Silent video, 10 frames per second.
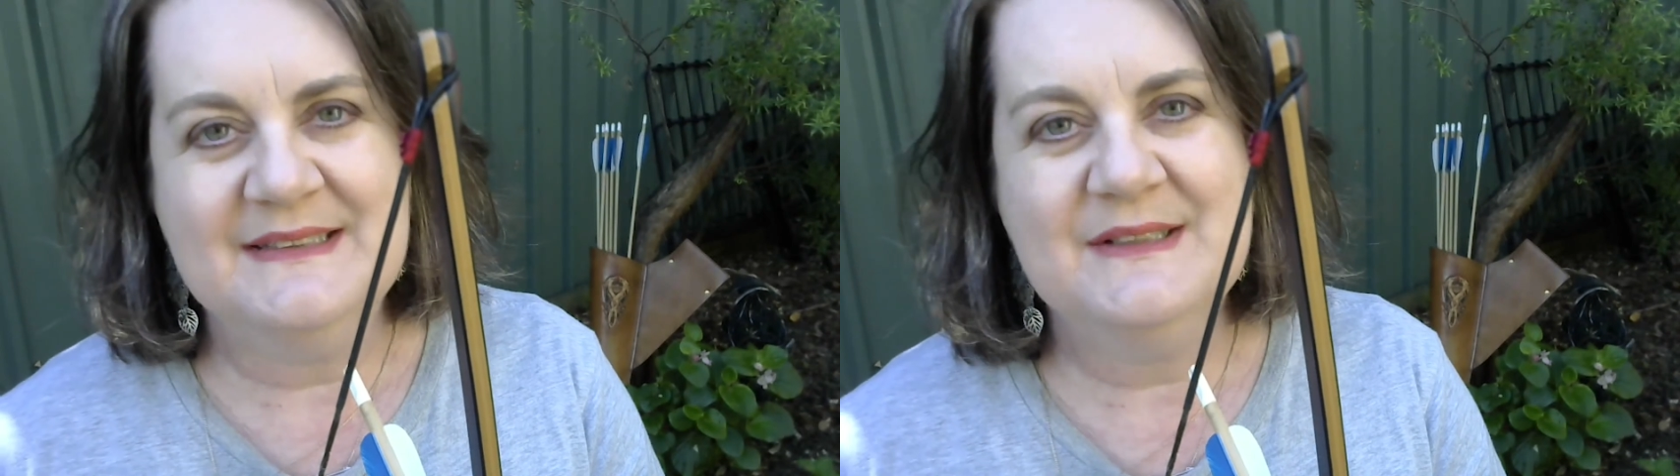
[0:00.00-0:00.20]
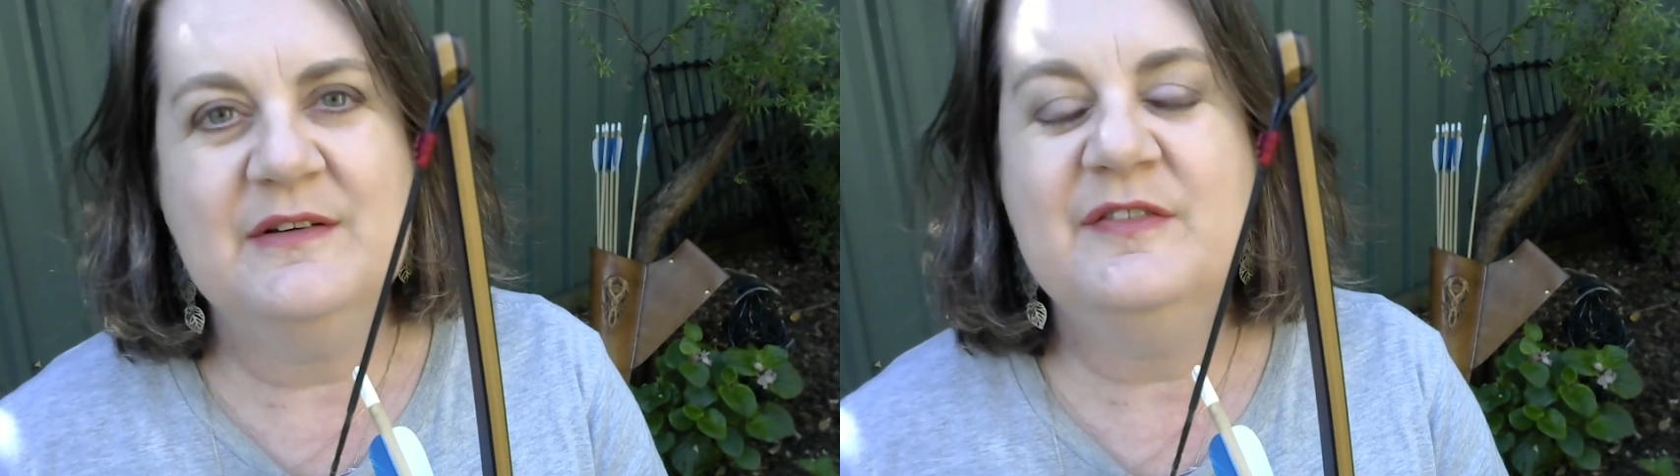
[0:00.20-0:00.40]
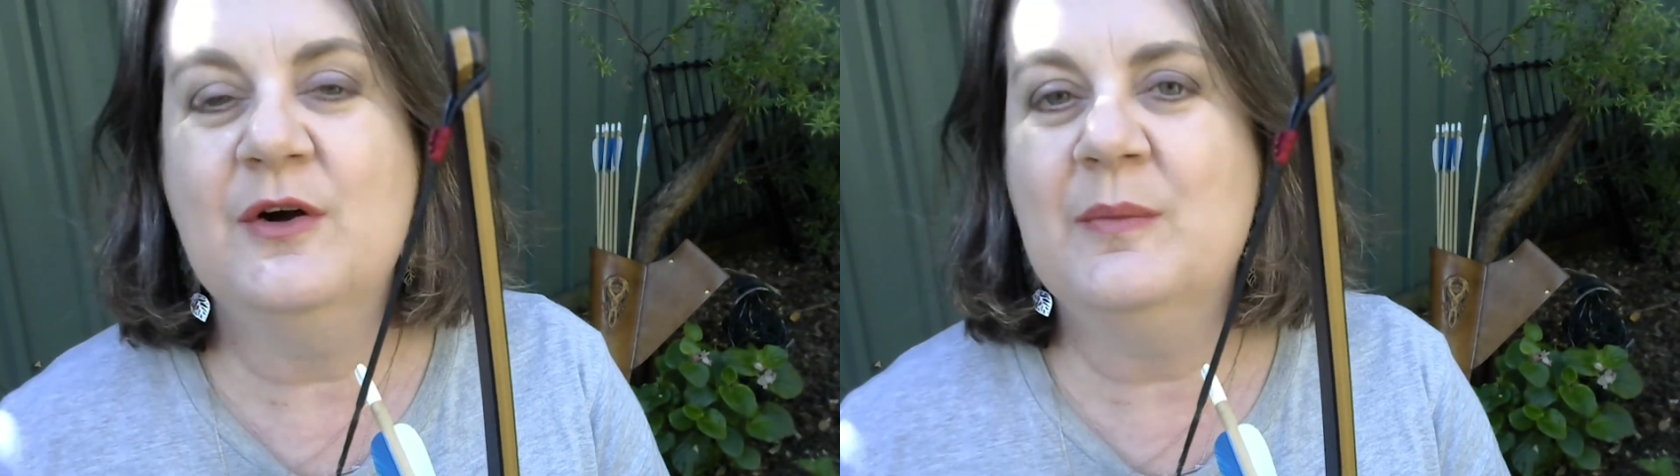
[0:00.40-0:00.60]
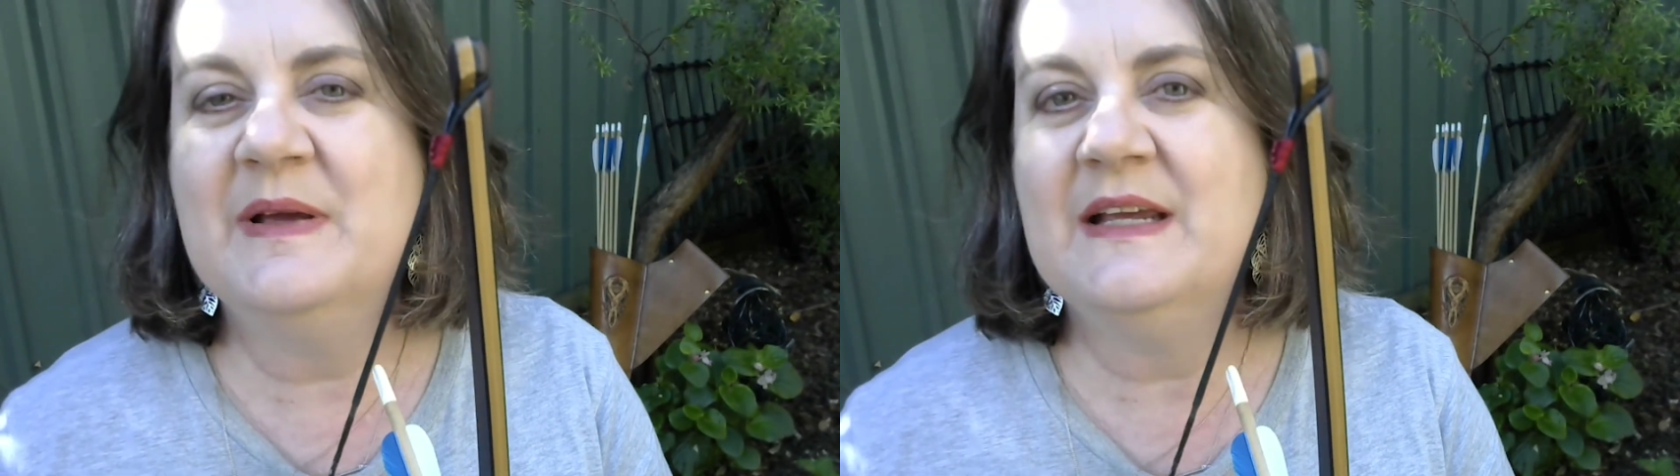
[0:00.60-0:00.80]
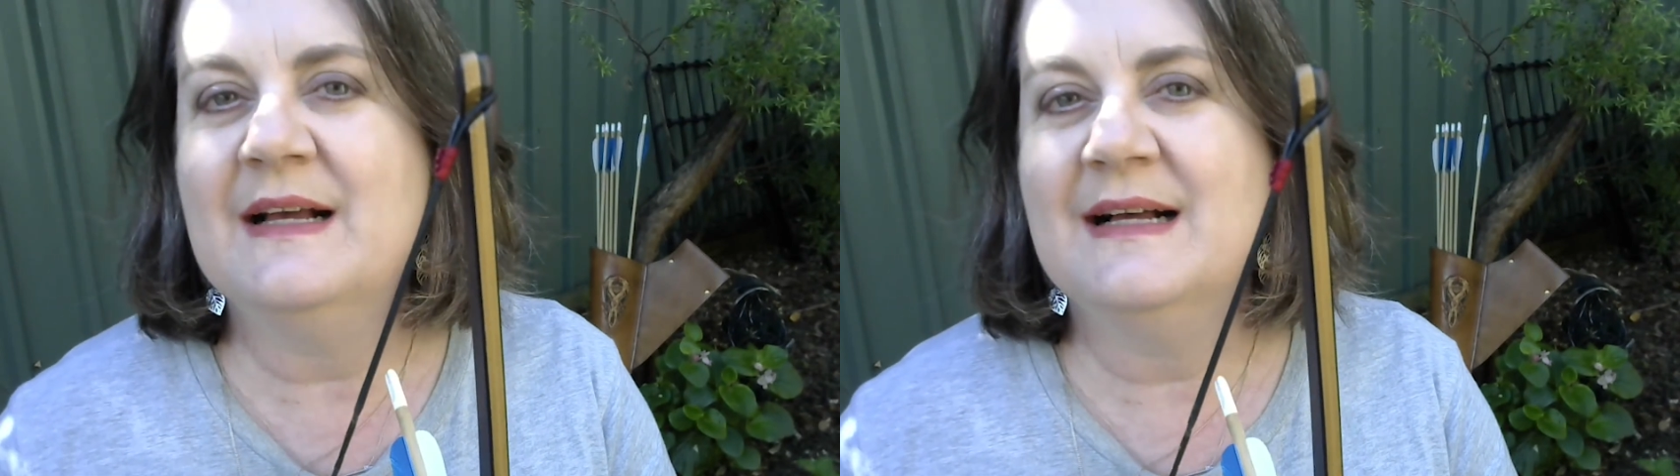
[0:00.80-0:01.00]
so if you're
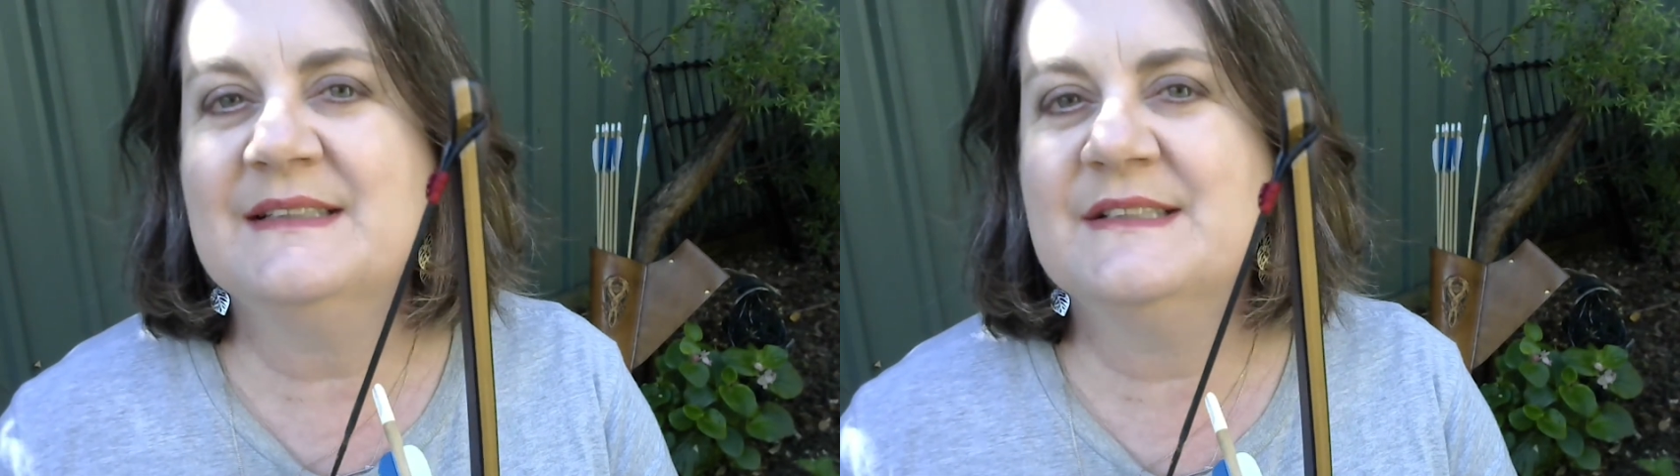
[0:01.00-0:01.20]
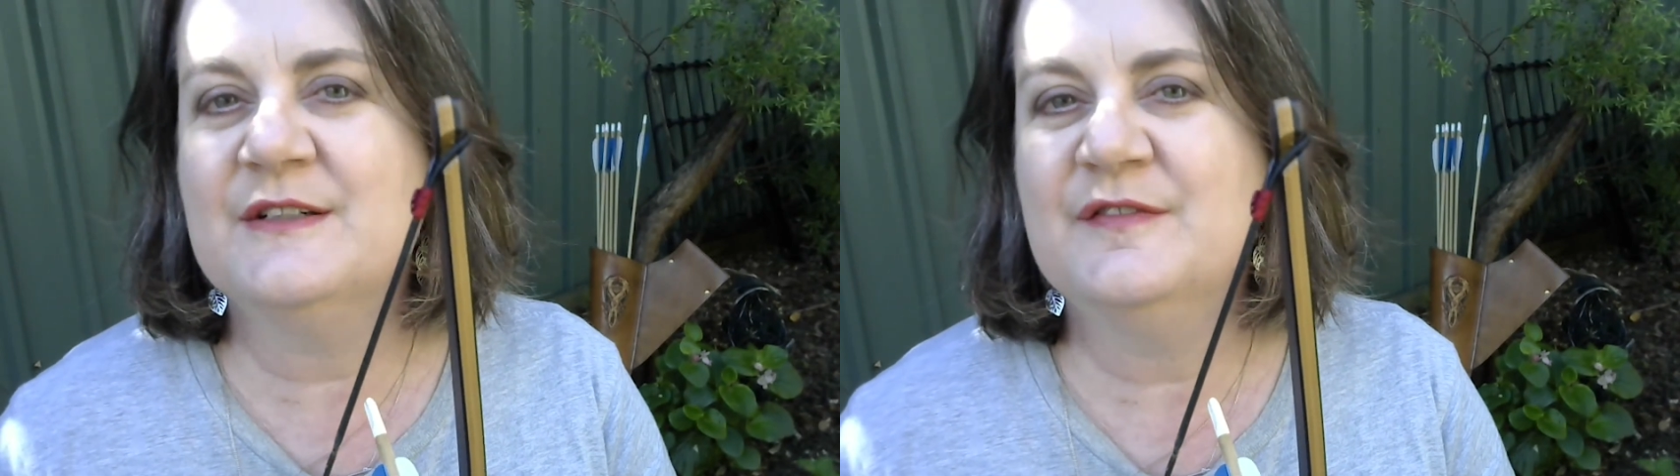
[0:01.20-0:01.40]
being asked to